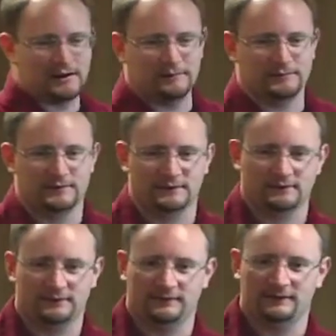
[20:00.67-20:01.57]

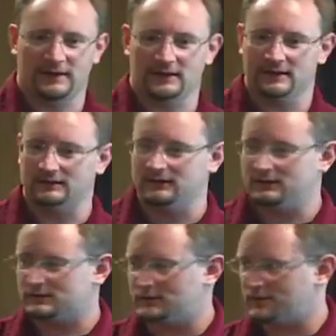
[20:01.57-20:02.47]
Certifying
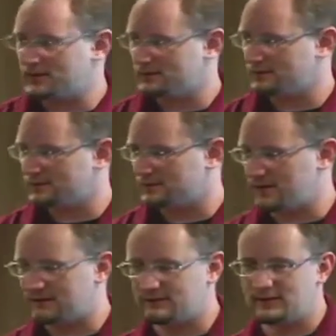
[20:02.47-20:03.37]
it is going to make sure
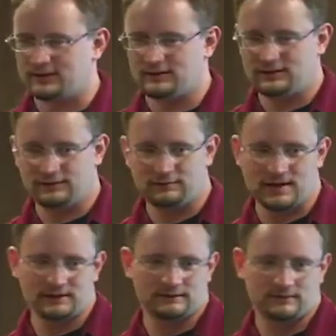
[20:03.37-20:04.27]
that the baseline
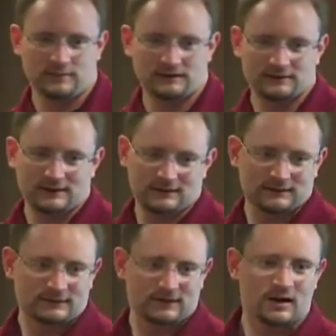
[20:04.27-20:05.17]
is met.
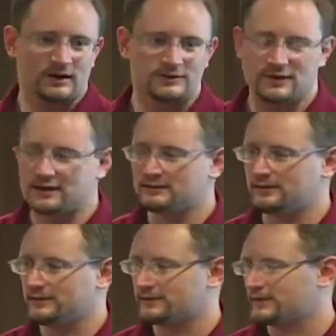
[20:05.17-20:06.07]
Basically, it's the
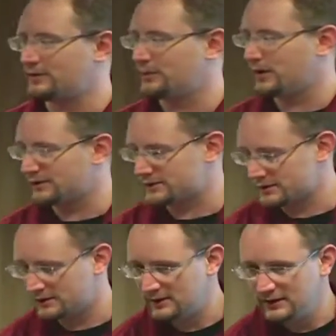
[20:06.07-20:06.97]
contract of the security
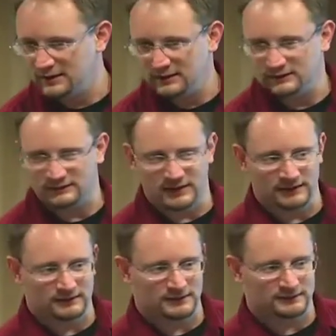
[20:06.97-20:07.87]
posture. It's
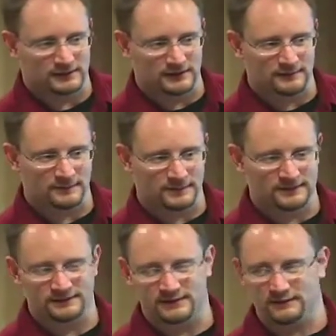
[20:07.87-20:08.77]
saying that
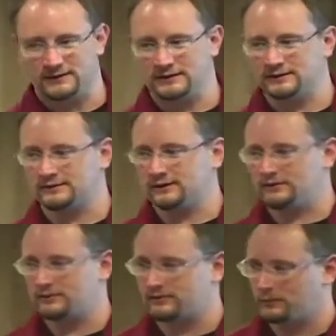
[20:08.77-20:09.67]
this is everything
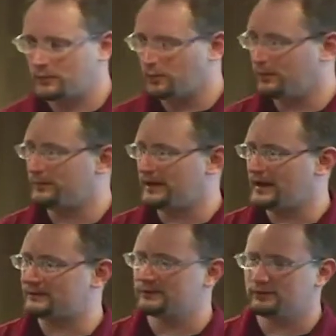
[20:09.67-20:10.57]
that we will
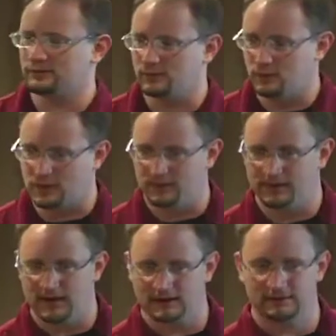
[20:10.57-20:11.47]
be at or that we
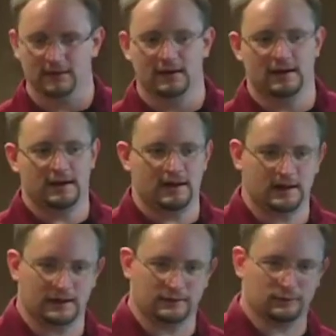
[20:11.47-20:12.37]
want to be at.
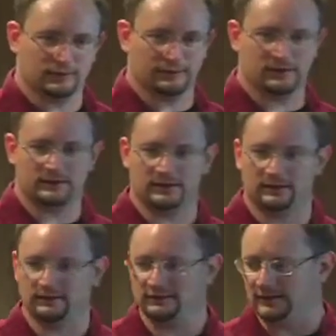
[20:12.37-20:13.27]
And once you
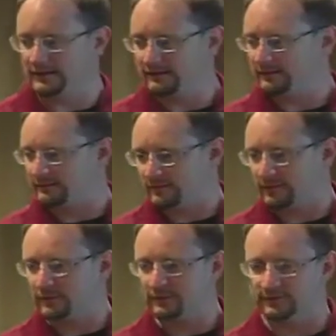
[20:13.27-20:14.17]
hit there, then it's
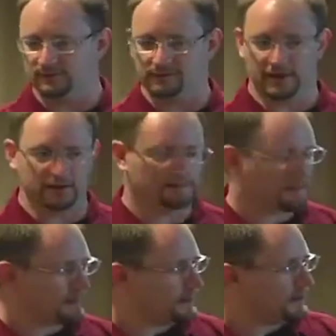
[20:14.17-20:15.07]
quote-unquote certified.